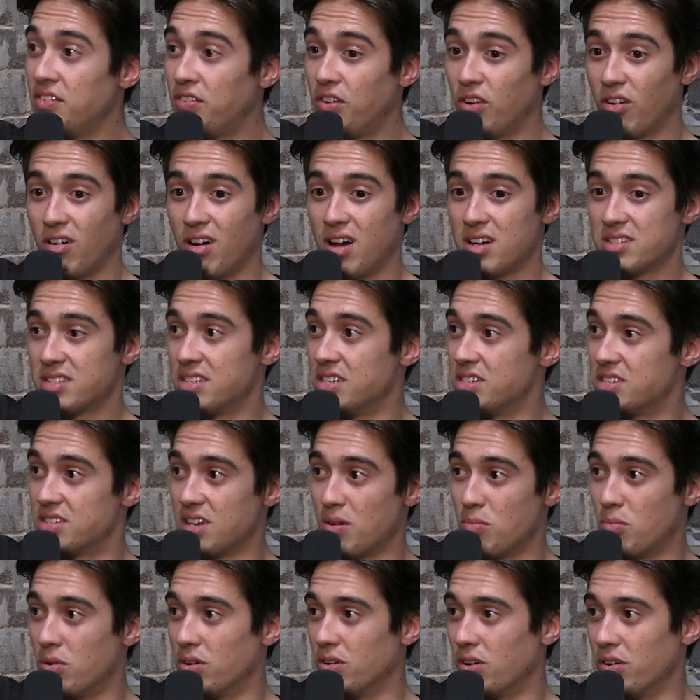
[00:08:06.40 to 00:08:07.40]
if you're asking
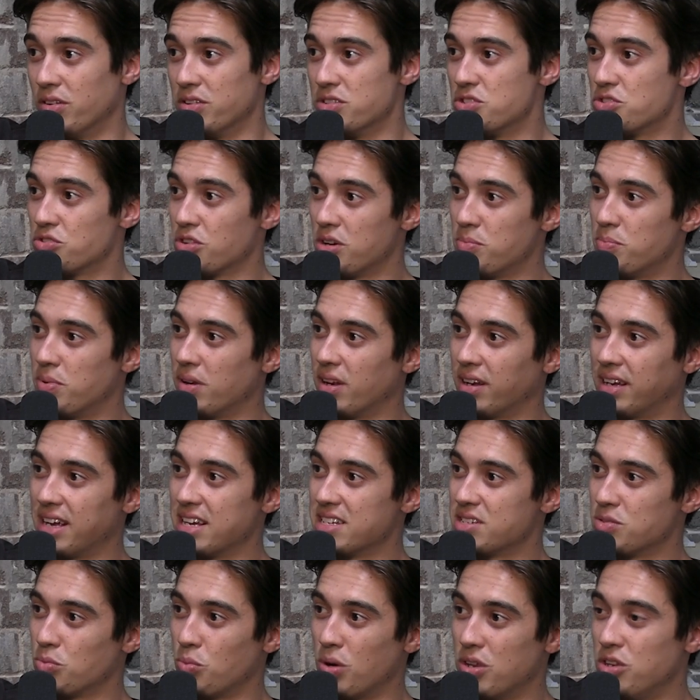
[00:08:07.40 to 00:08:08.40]
someone on the street, but I
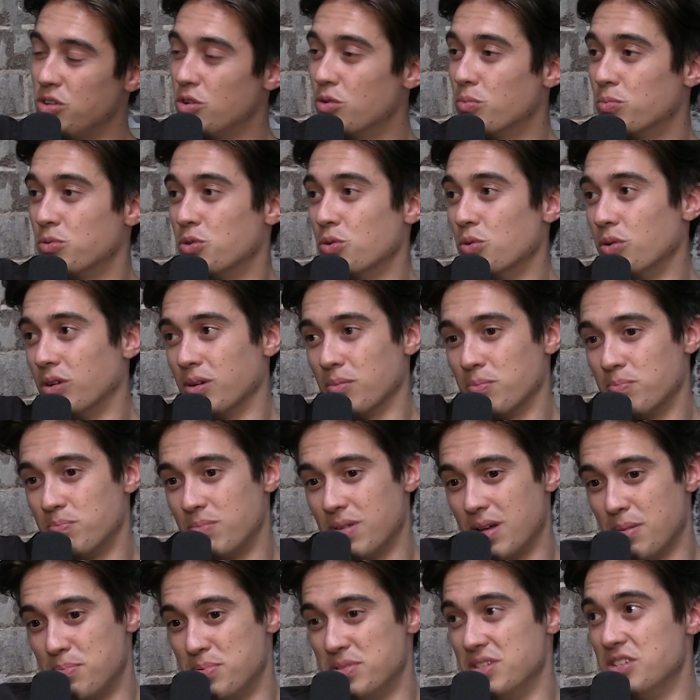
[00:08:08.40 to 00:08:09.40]
guess when you're doing a
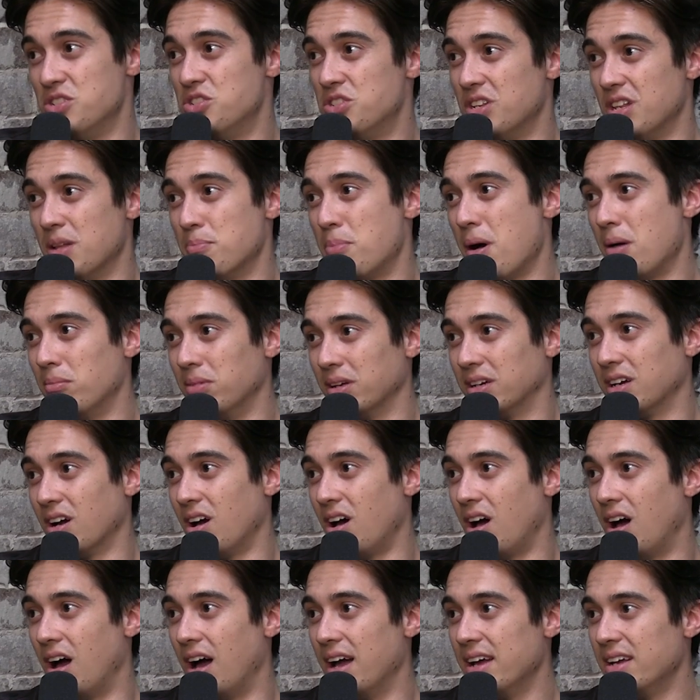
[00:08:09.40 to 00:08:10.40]
position in the public
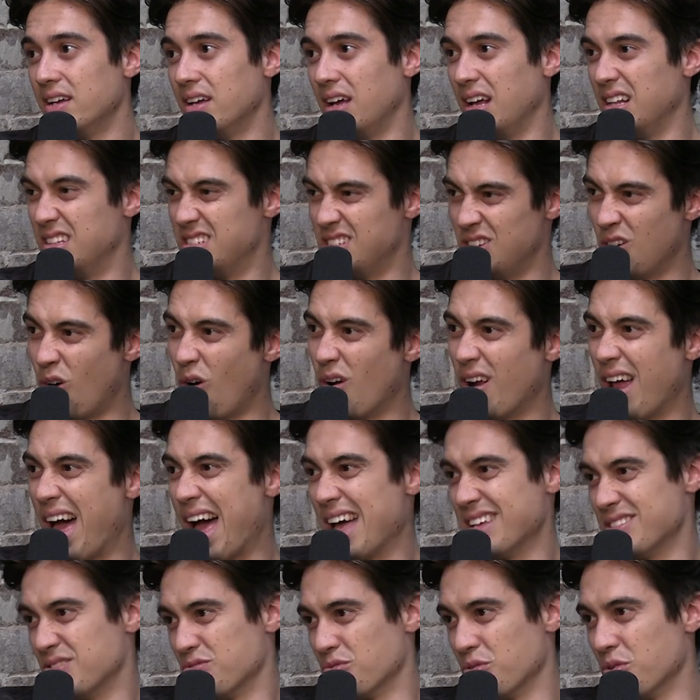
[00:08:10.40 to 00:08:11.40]
eye, it's not
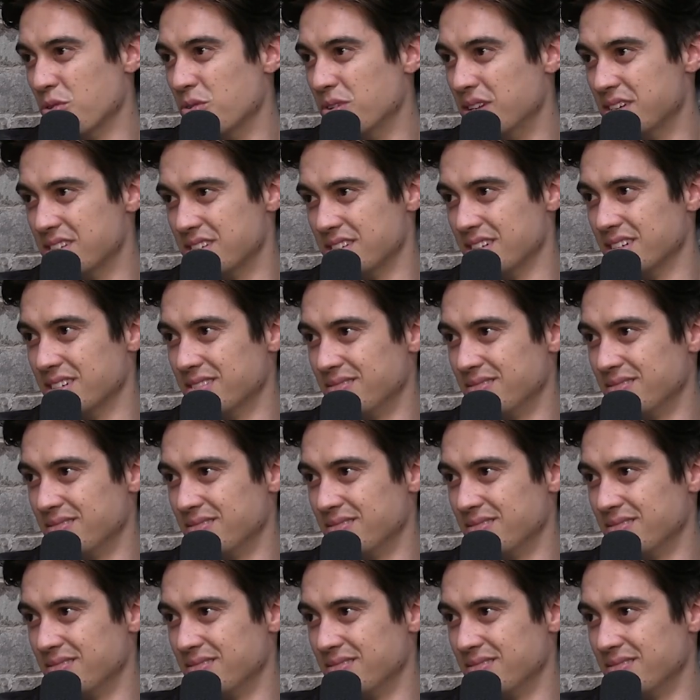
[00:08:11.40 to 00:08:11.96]
as rude, is